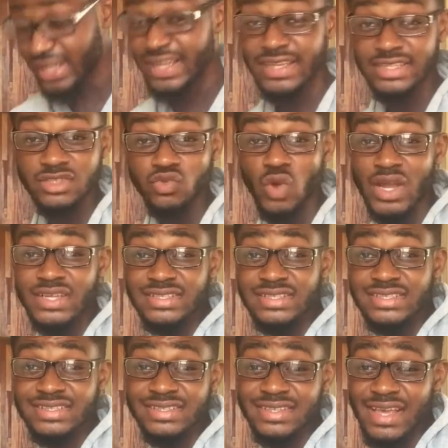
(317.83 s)
it's
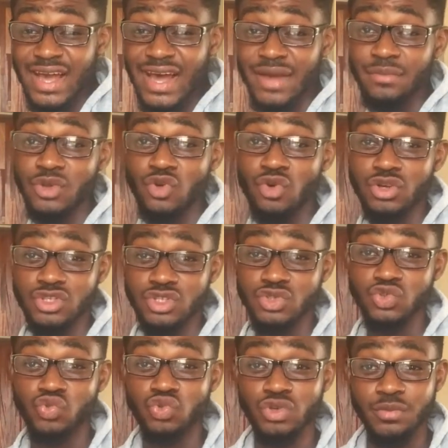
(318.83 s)
quite easier
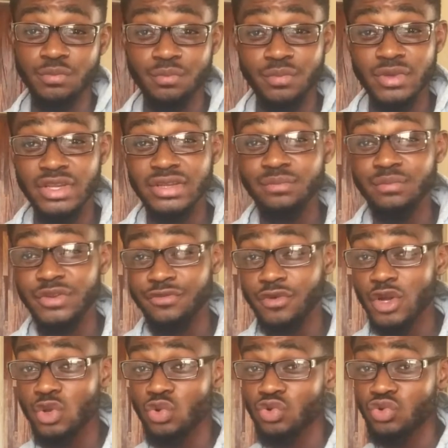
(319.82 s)
because you could
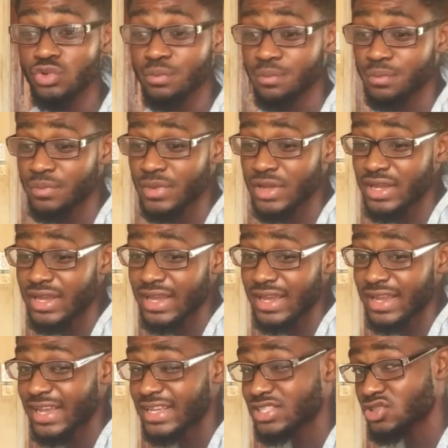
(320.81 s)
before you could
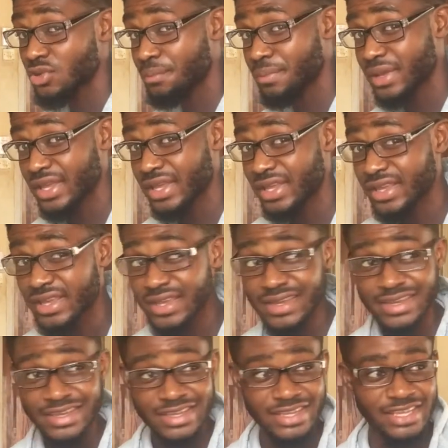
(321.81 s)
get your pay,
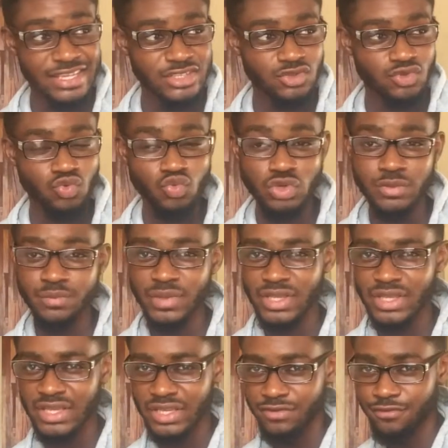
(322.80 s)
it would
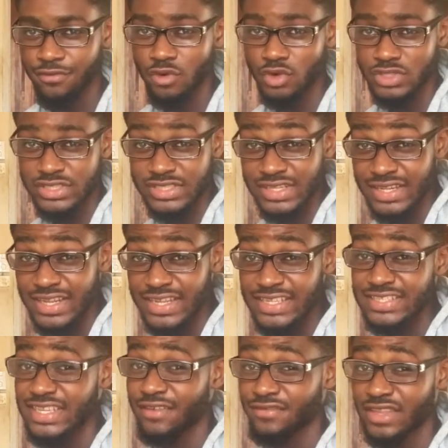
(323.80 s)
be in 14
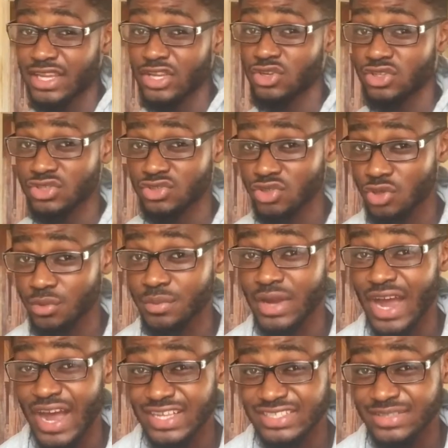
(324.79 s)
days after your job
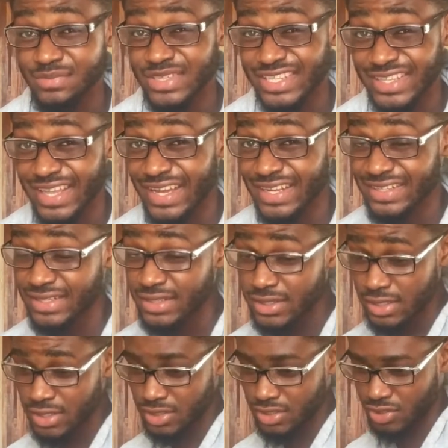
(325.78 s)
has been done.
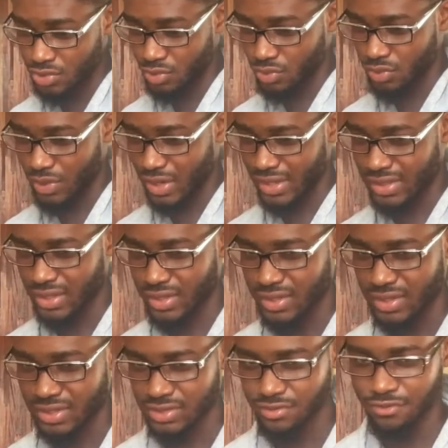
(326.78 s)
So I
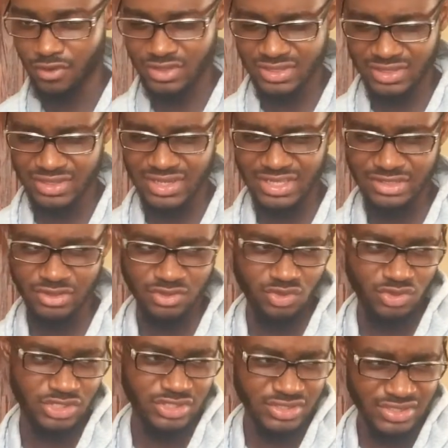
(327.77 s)
think it's 14 days or
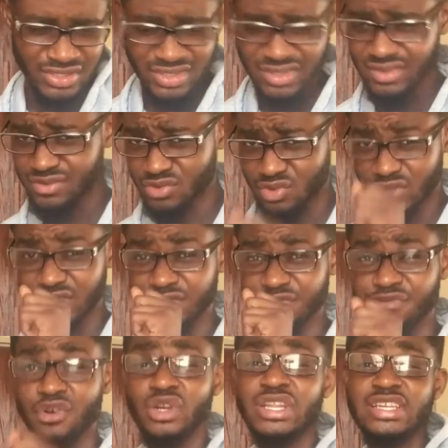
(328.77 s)

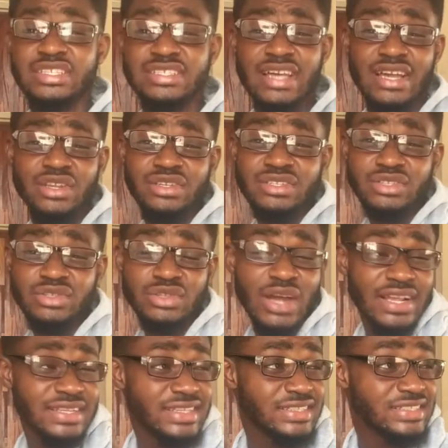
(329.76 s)
24 days. I
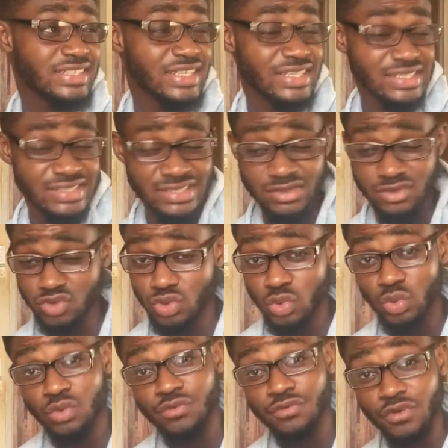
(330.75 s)
didn't check it.
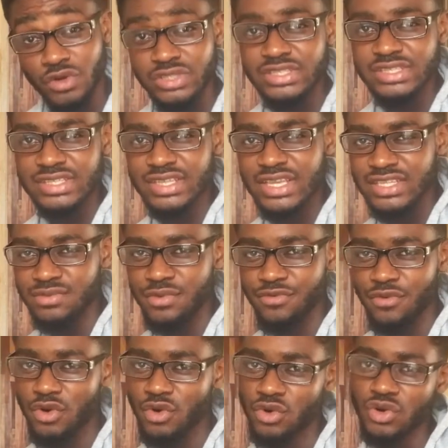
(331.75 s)
So 14 days
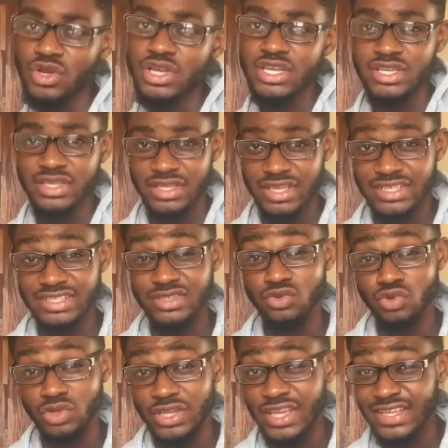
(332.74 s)
before it
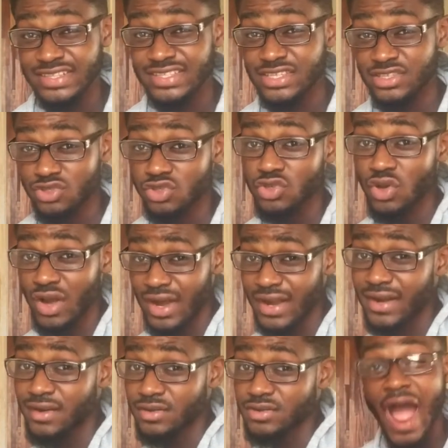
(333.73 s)
could get into your
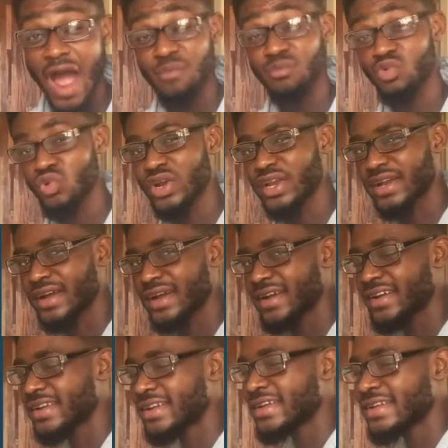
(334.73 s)
account. Upworker.
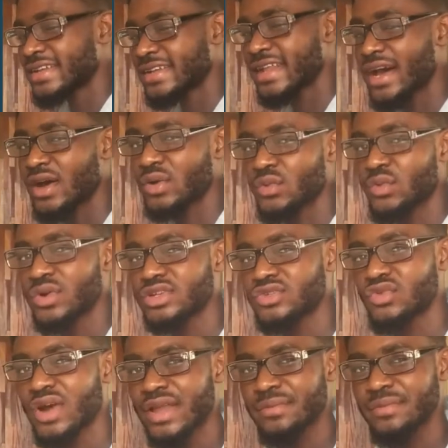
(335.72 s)
Now, what
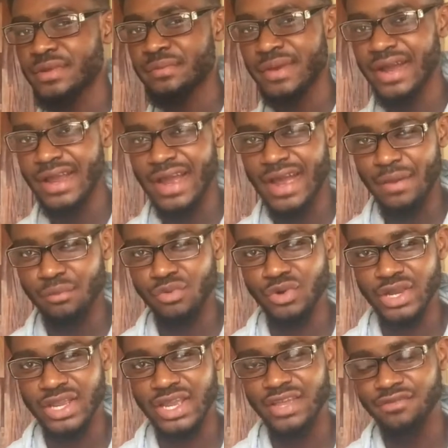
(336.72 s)
do I mean by
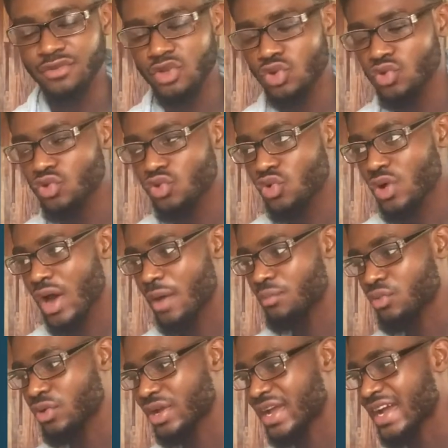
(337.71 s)
Upworker? If you don't know
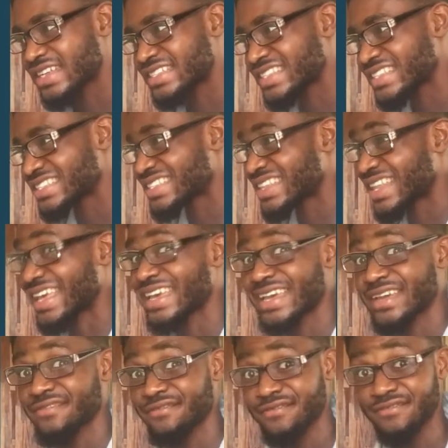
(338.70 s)
Upworker, it's just
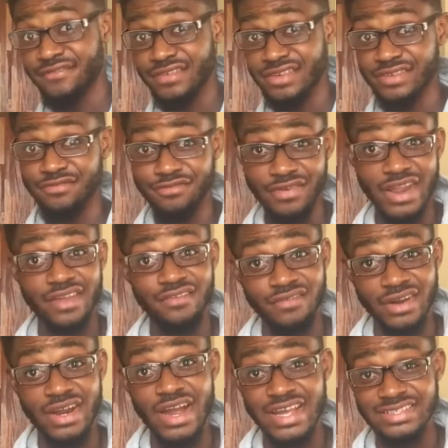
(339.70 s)
like
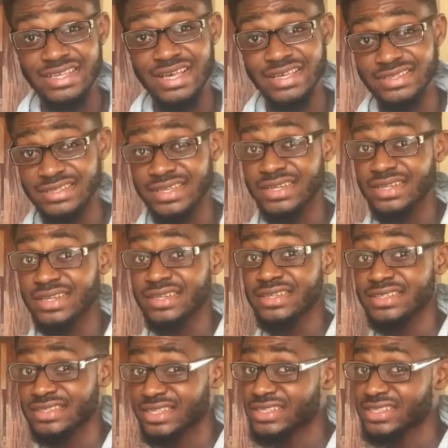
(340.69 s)
Fiverr, as I said.
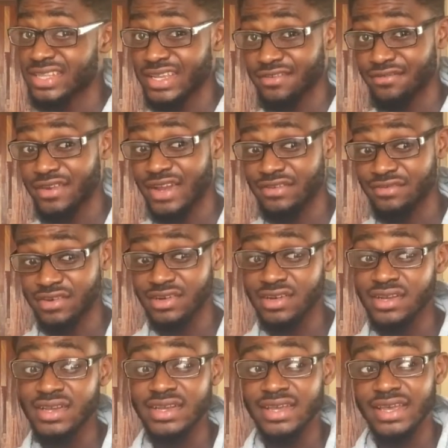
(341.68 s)
It's just like Fiverr.
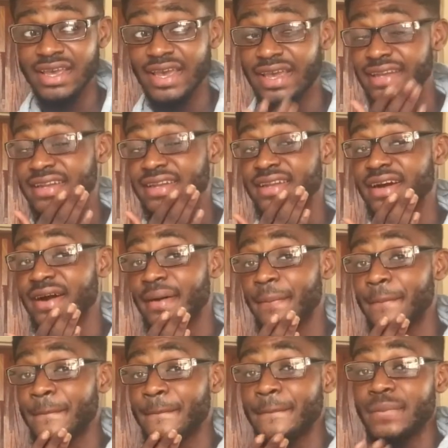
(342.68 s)
And
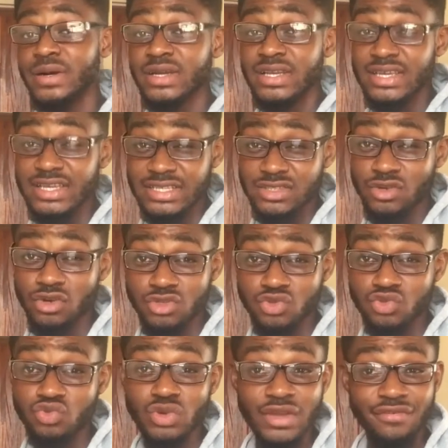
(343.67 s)
it's
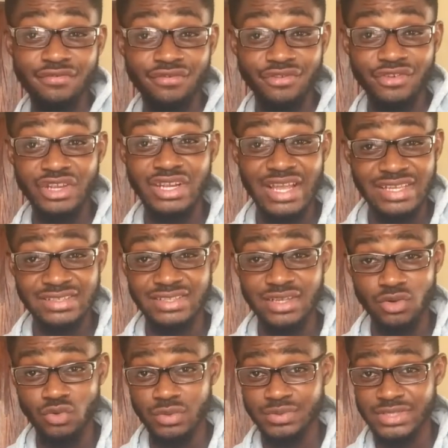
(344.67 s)
also a
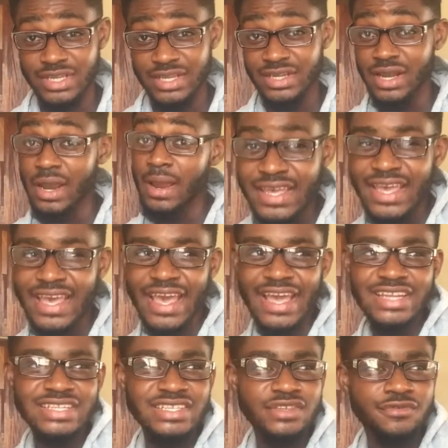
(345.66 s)
freelancer website.
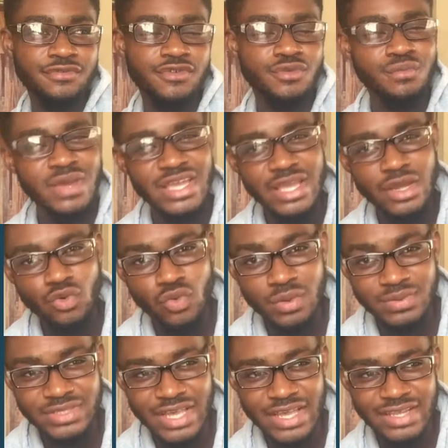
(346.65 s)
And if you make a
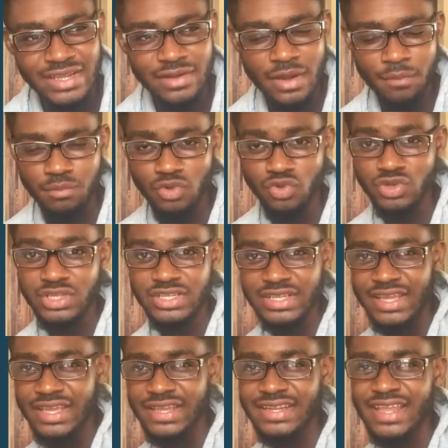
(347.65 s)
website and upload
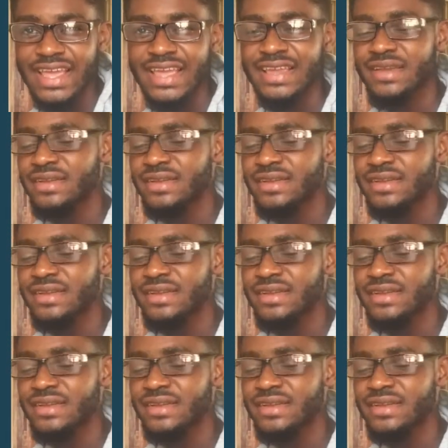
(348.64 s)
it, the